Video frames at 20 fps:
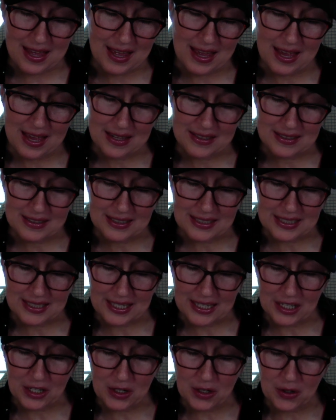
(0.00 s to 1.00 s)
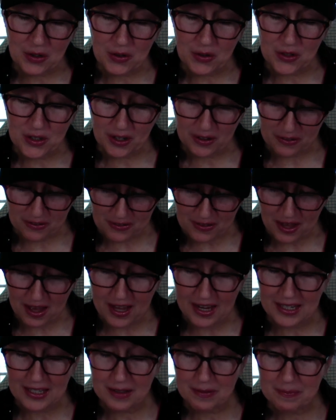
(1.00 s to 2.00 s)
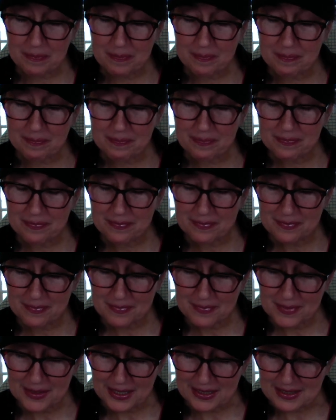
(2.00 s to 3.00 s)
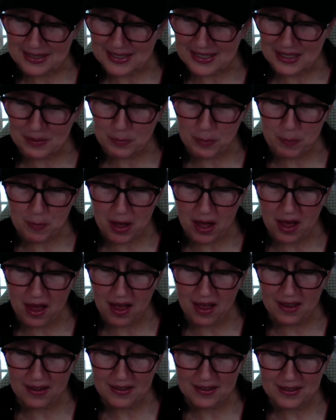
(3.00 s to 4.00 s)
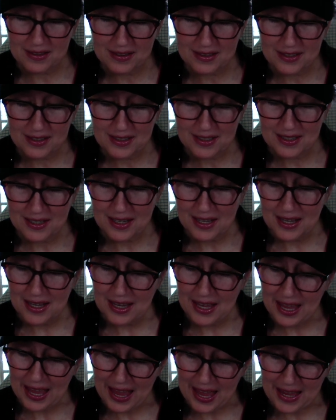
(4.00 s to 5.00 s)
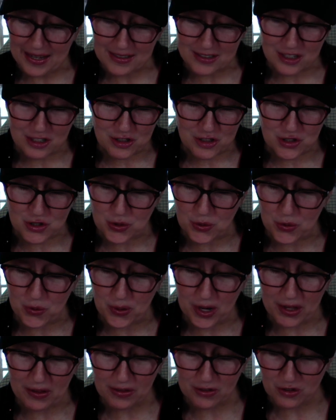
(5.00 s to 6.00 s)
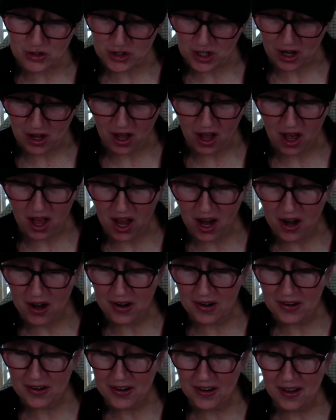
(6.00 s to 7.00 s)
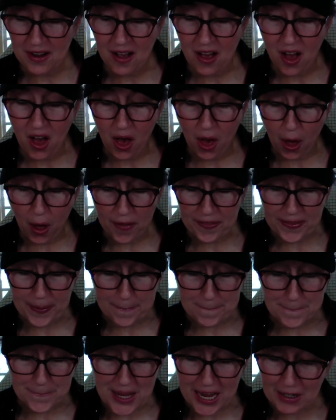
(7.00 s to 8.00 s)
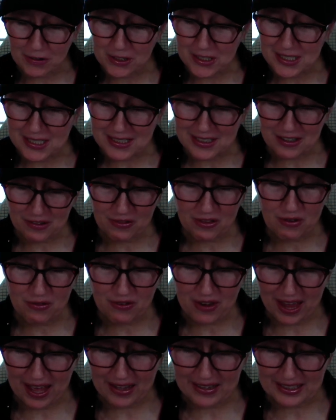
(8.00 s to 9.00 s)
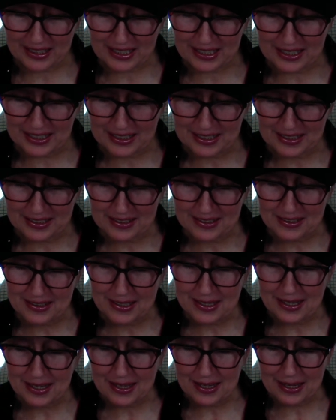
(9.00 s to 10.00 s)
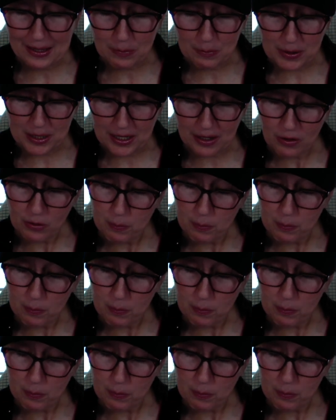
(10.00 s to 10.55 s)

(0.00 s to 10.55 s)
and Kir Yathayim, and Sibma, and Sereth Shahar, on the mountain of the valley, and Beeth